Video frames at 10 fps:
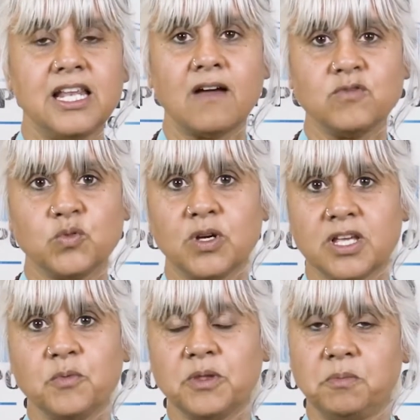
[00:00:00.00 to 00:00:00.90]
loves
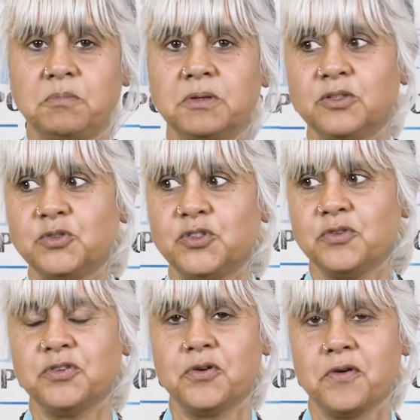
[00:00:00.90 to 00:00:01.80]
working with people who
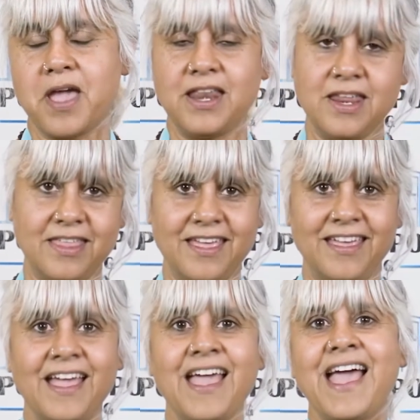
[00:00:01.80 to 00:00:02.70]
don't know
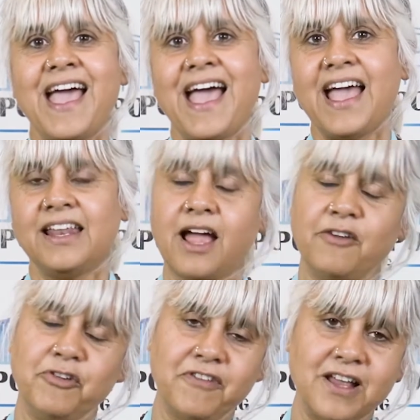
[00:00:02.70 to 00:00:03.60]
anything. And I
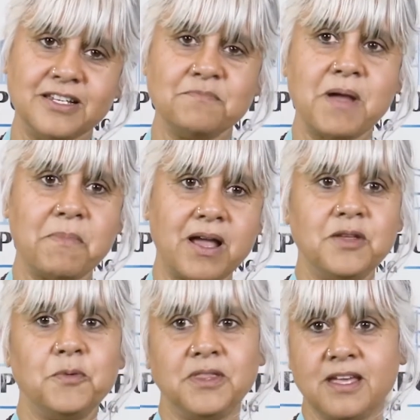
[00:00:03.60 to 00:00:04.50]
refunded my
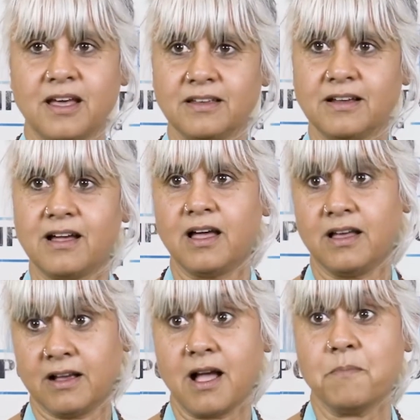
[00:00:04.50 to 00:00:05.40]
money with the other
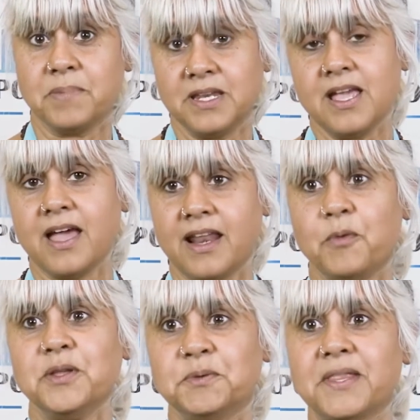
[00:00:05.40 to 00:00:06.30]
uh, company and I
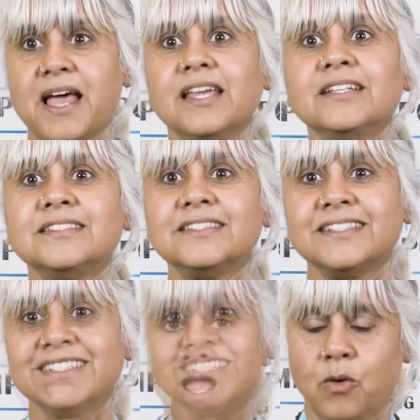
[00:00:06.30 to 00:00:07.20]
went with
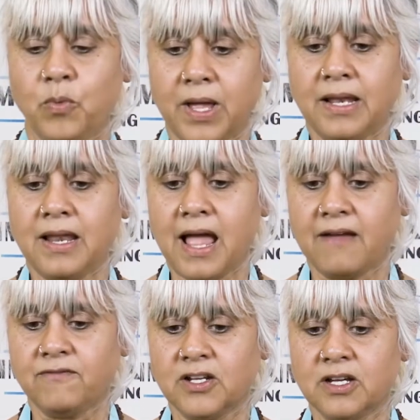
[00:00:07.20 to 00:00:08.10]
Alex. Well,
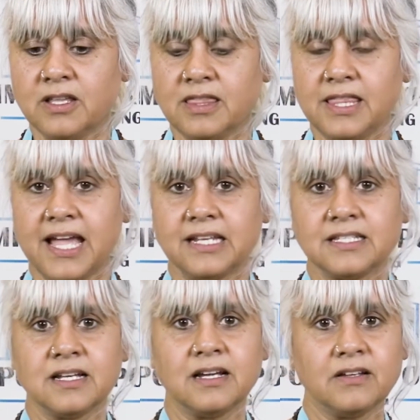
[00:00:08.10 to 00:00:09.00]
I've learned
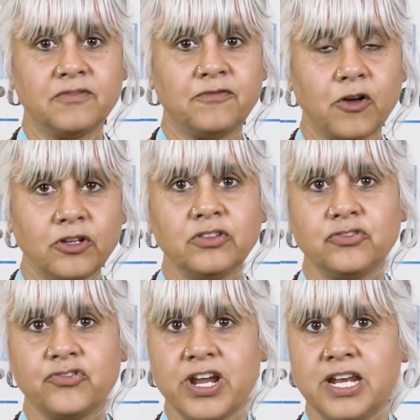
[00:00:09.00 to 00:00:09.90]
that uh, follow the
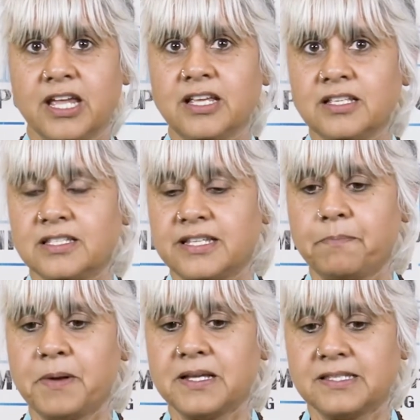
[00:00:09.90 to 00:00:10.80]
training
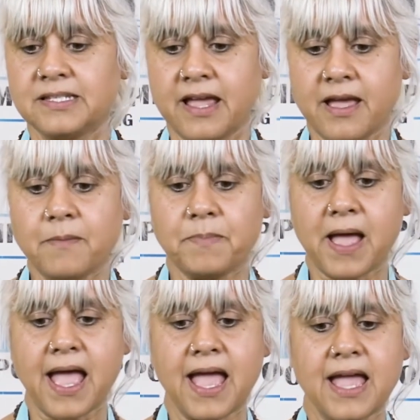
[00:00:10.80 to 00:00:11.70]
step by step
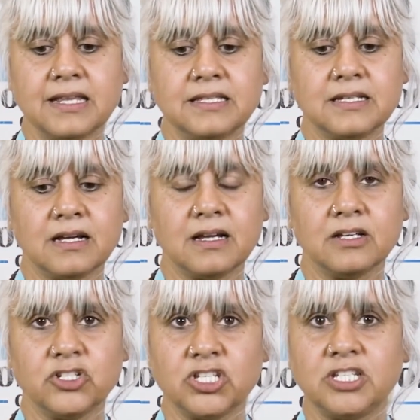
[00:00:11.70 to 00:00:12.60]
and
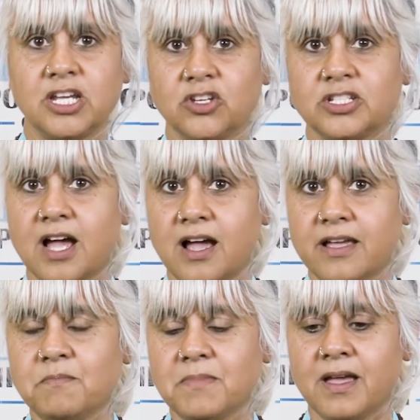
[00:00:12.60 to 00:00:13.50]
uh, just take your
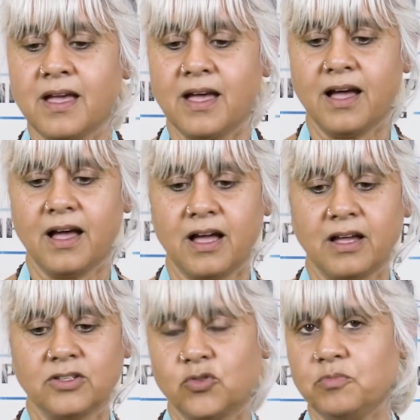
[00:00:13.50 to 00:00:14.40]
time.
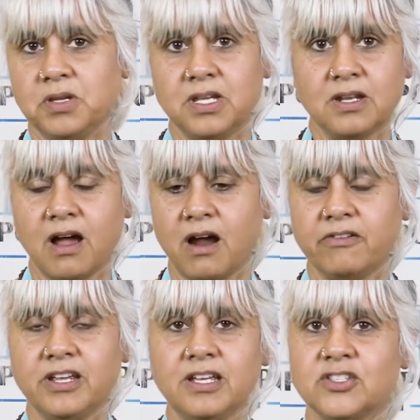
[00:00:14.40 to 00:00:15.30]
Uh, don't be in a
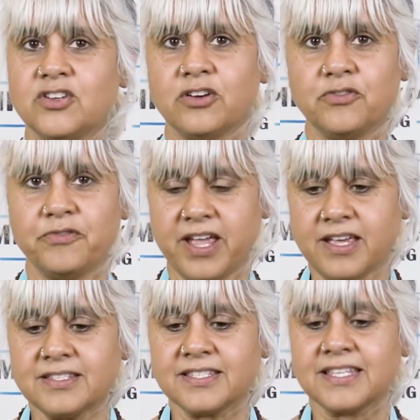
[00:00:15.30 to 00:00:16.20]
hurry, it's not a
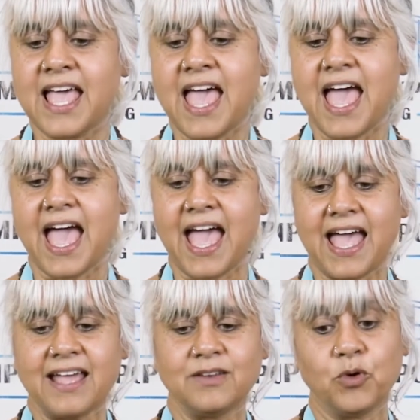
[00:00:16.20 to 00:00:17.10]
race.
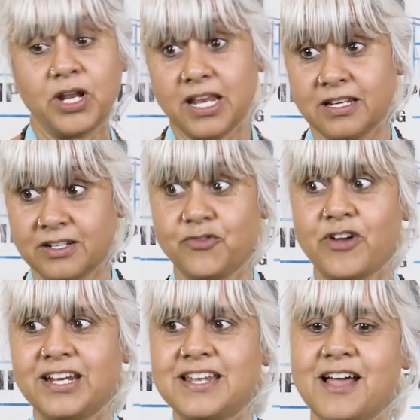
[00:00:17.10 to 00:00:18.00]
And what I learned
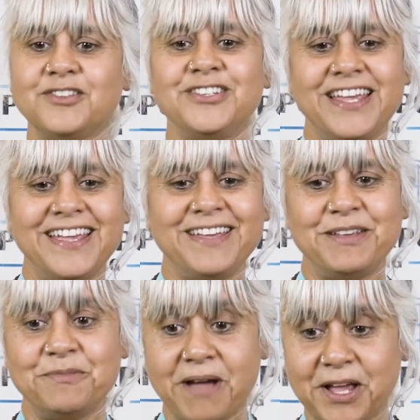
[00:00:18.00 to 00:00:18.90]
right now
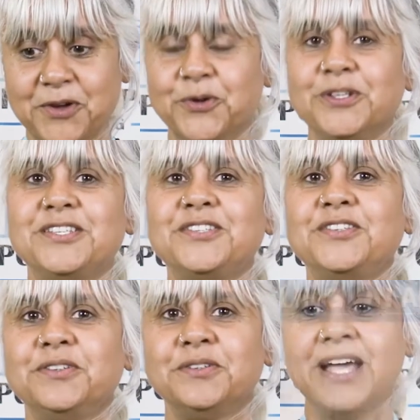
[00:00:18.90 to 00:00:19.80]
today, my goal is
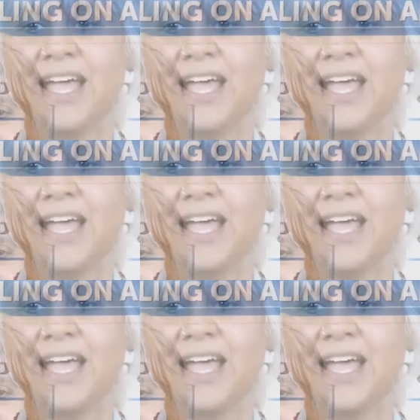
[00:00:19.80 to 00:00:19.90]
to